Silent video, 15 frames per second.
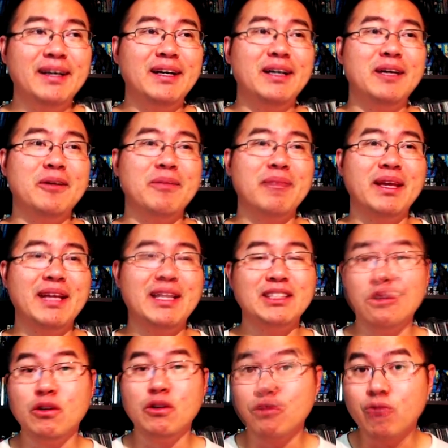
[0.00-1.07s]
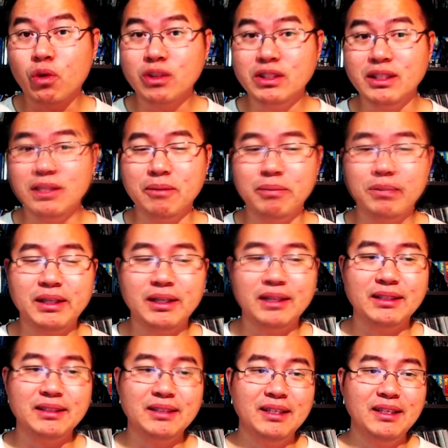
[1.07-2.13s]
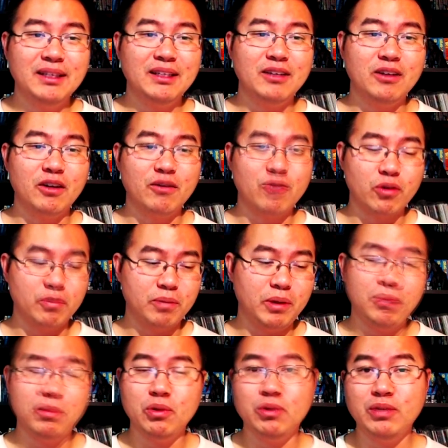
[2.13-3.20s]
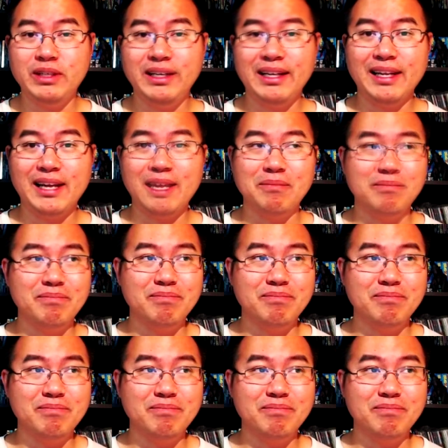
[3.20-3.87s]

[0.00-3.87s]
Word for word: Um, and that's unfortunate because uh, for people who didn't like